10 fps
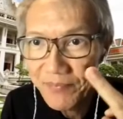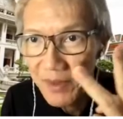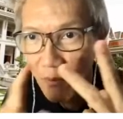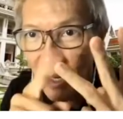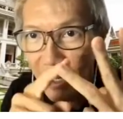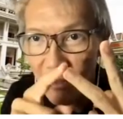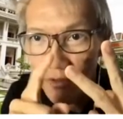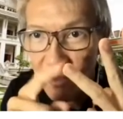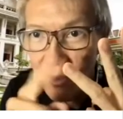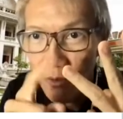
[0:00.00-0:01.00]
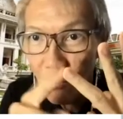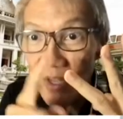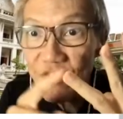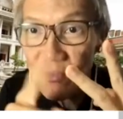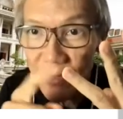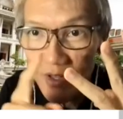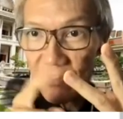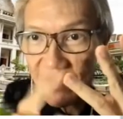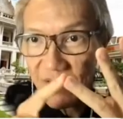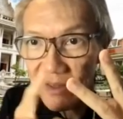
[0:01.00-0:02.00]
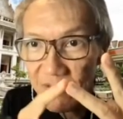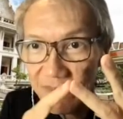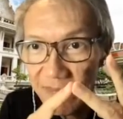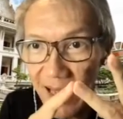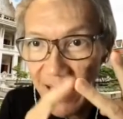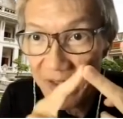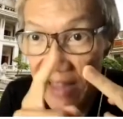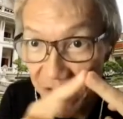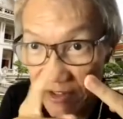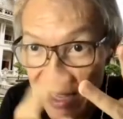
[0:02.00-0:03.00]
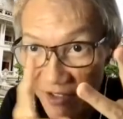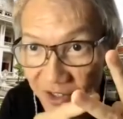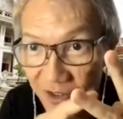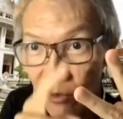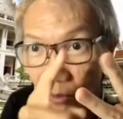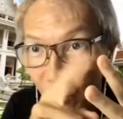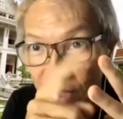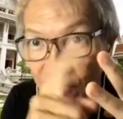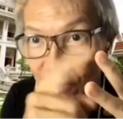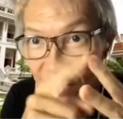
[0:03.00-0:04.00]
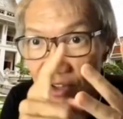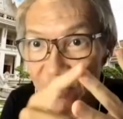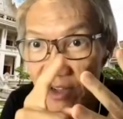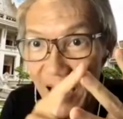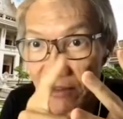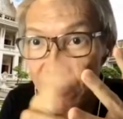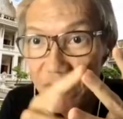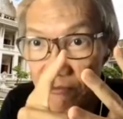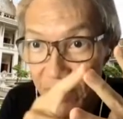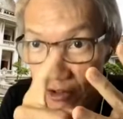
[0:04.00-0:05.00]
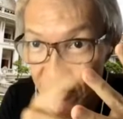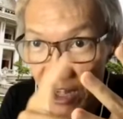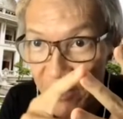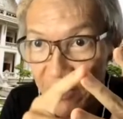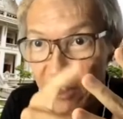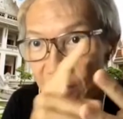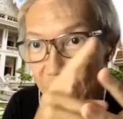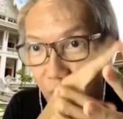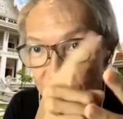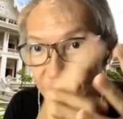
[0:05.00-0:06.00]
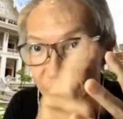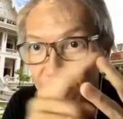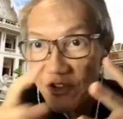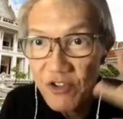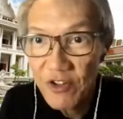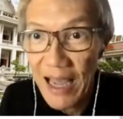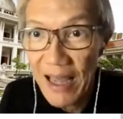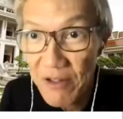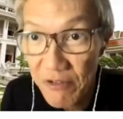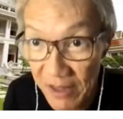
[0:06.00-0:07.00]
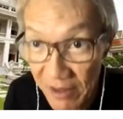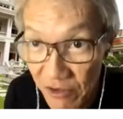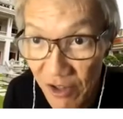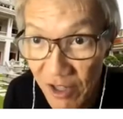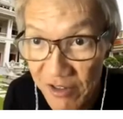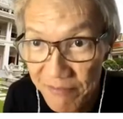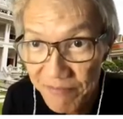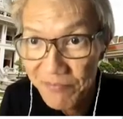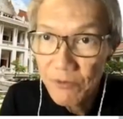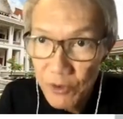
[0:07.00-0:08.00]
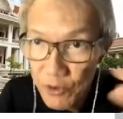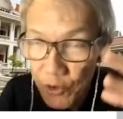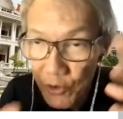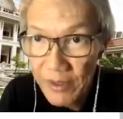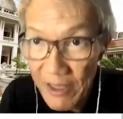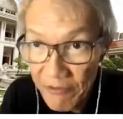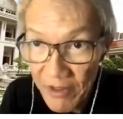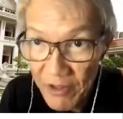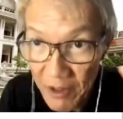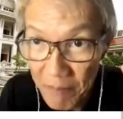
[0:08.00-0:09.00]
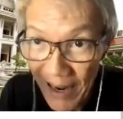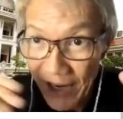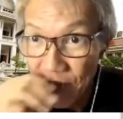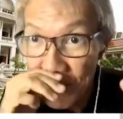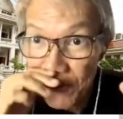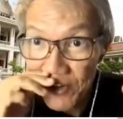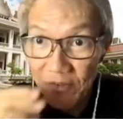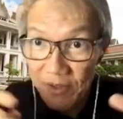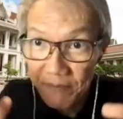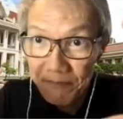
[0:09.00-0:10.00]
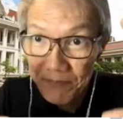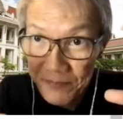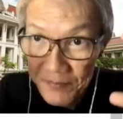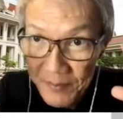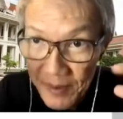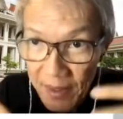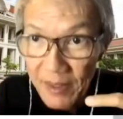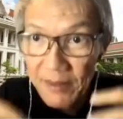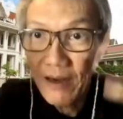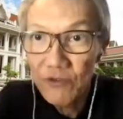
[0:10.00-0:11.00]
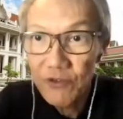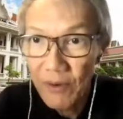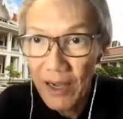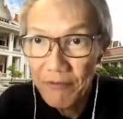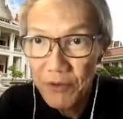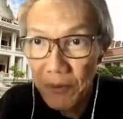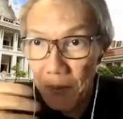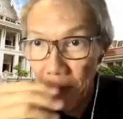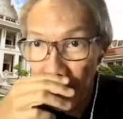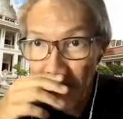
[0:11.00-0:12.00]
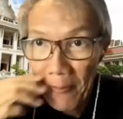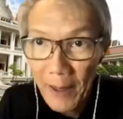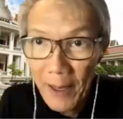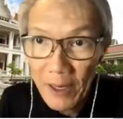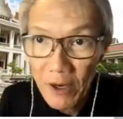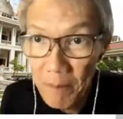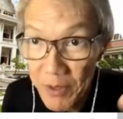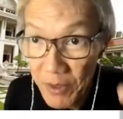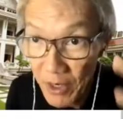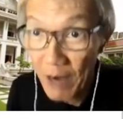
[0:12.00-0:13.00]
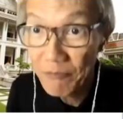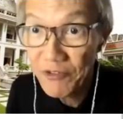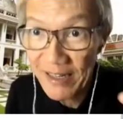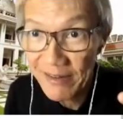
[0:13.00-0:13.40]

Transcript: One is which register as a destination, which register as the first source, which register as the second source. To use, if it is a branch instruction, it also have to compute the offset.